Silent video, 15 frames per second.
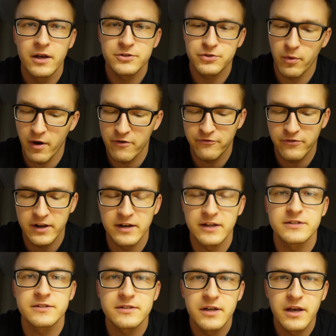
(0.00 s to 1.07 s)
So my
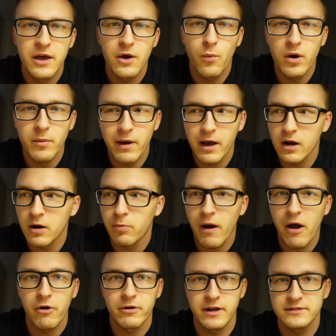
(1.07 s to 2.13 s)
fitness, what am I going to
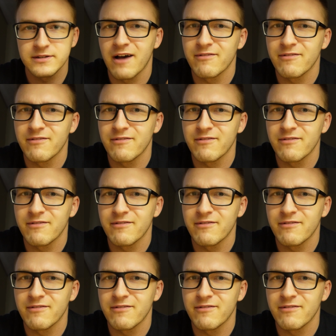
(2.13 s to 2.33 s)
prioritize?